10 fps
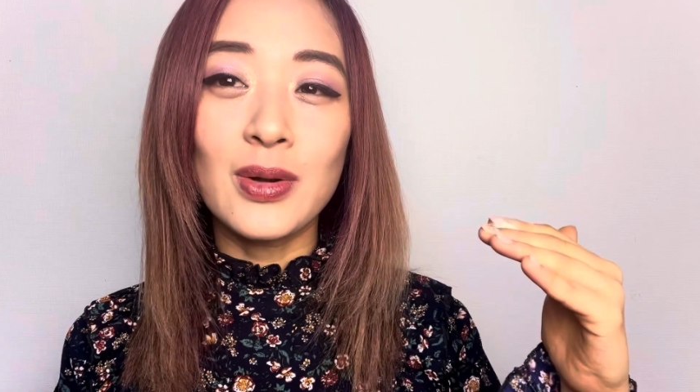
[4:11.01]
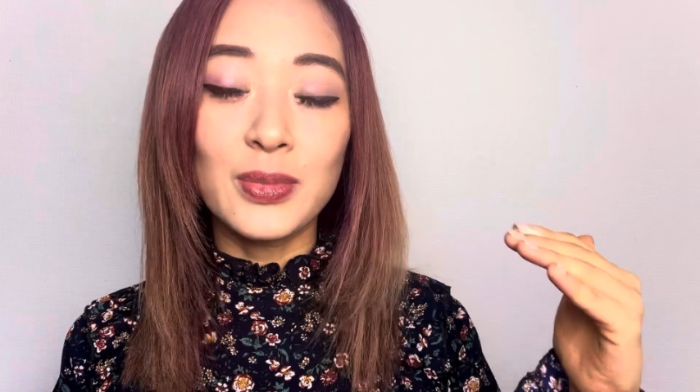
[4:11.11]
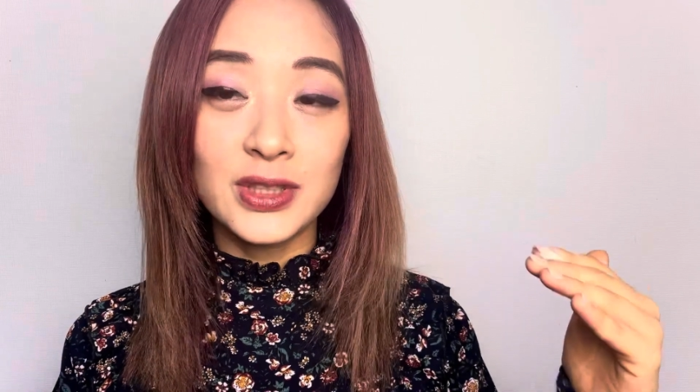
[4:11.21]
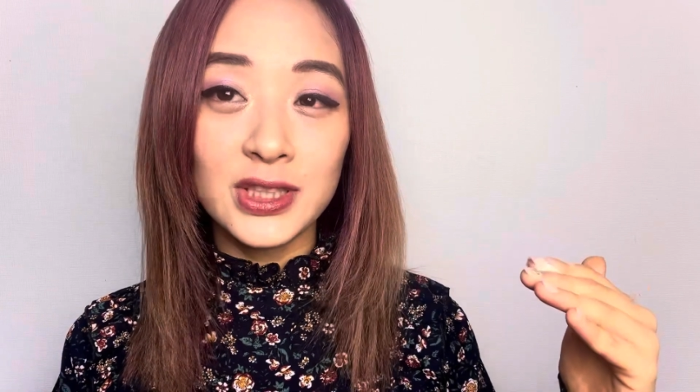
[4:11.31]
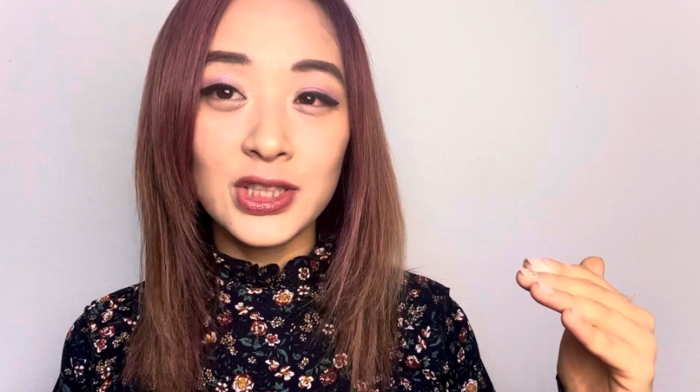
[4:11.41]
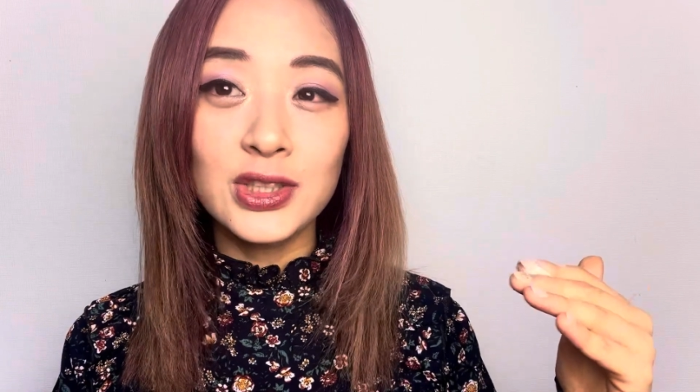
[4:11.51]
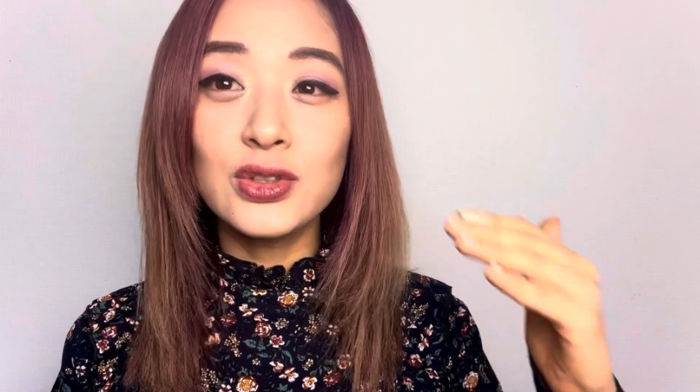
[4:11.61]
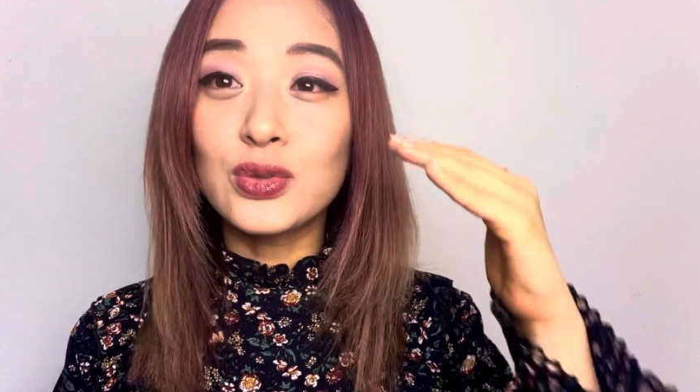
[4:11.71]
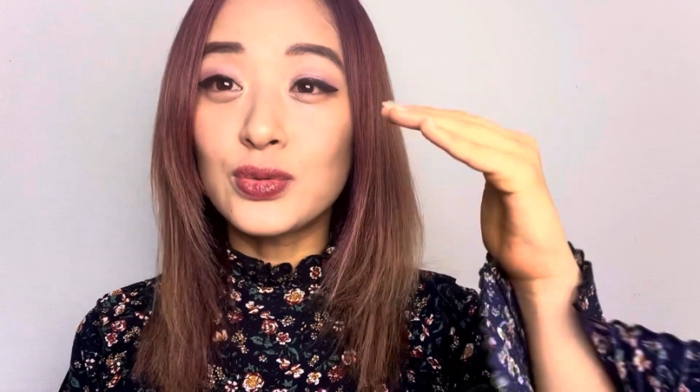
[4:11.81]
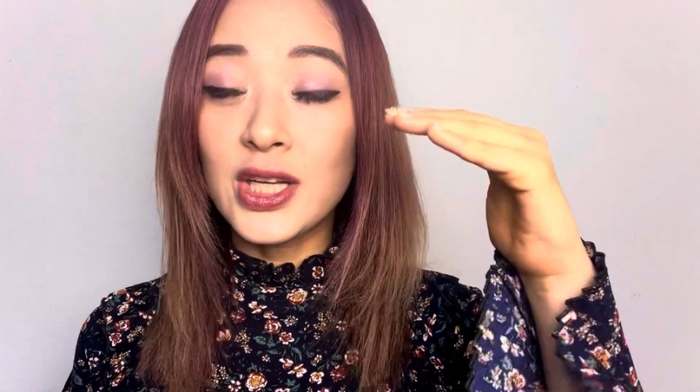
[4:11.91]
position
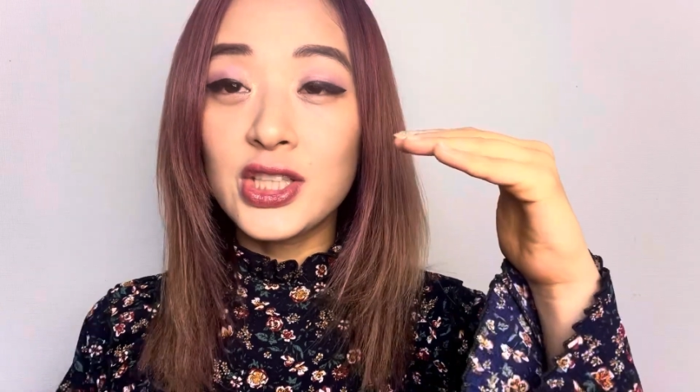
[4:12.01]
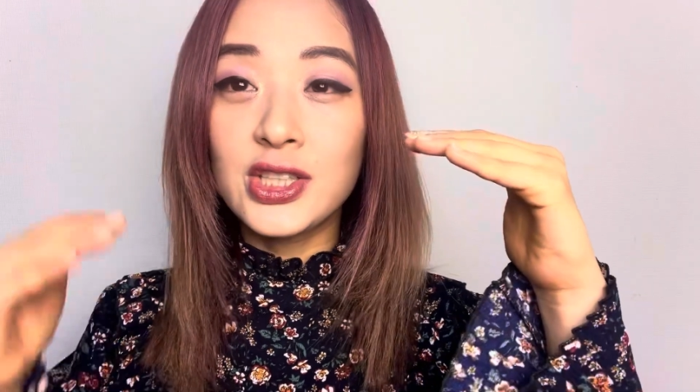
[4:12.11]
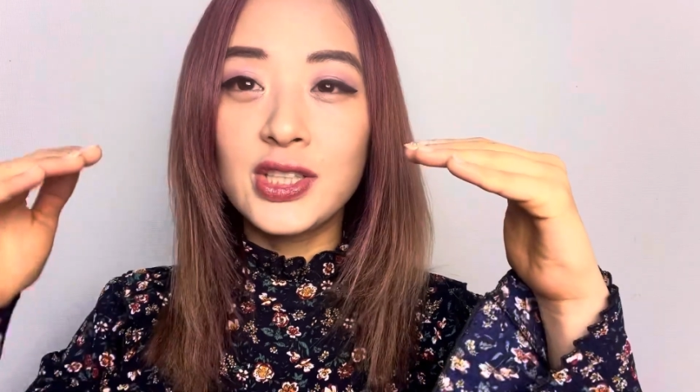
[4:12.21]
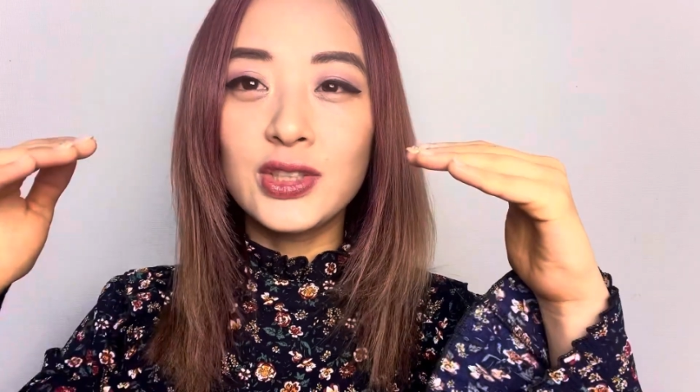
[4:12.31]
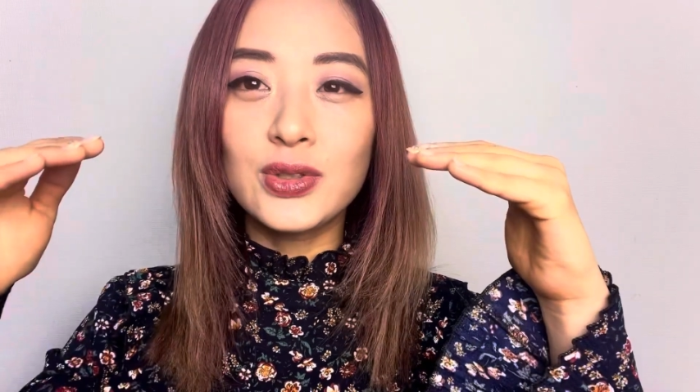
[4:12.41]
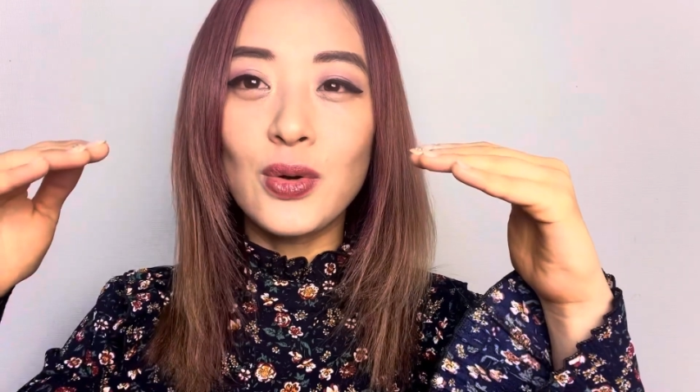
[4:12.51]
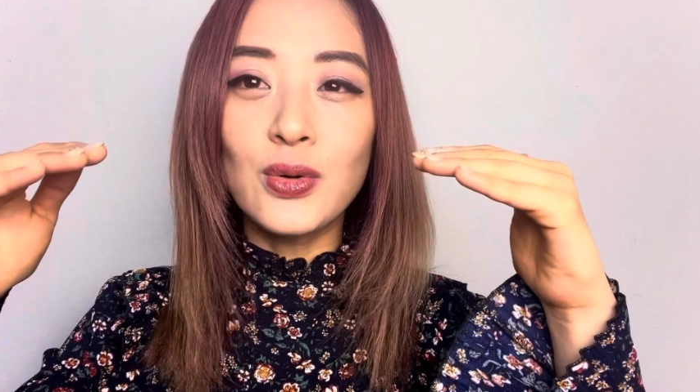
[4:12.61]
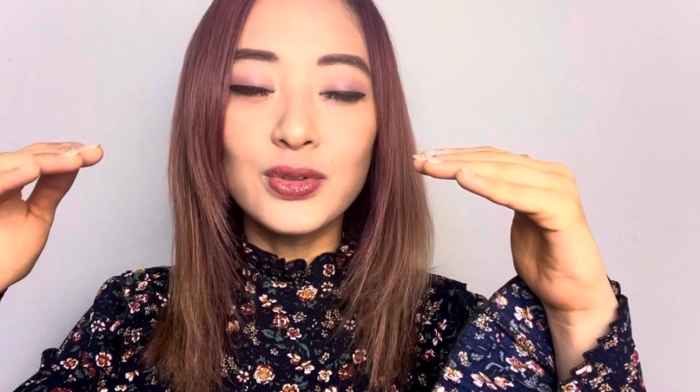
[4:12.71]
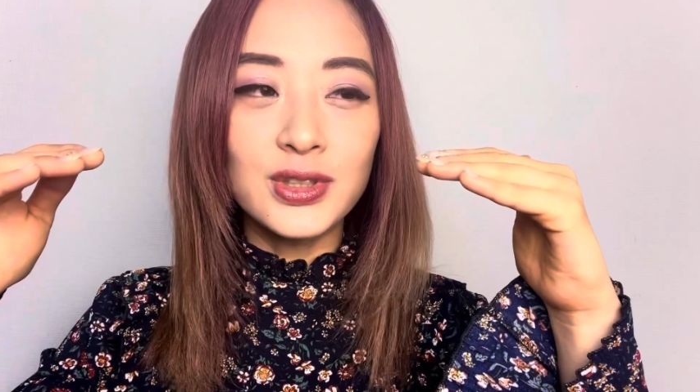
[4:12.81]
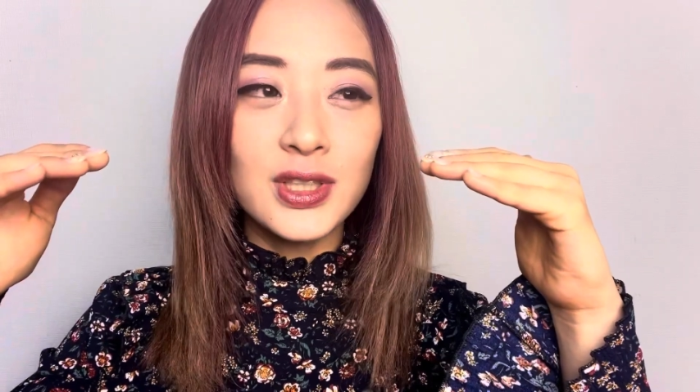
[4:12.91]
to reach these
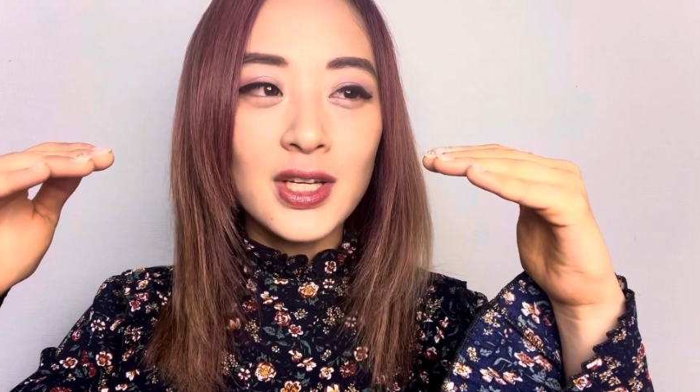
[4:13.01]
goals